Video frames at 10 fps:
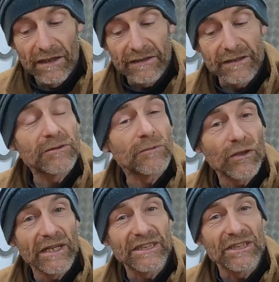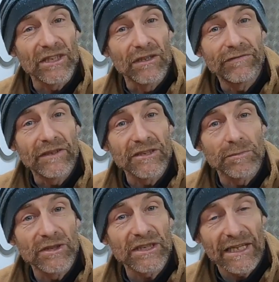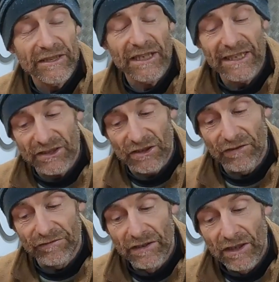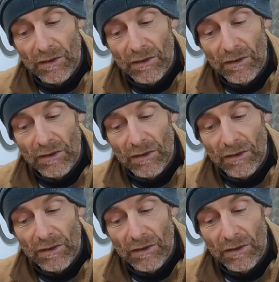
There's some crazy stuff and some sad stuff,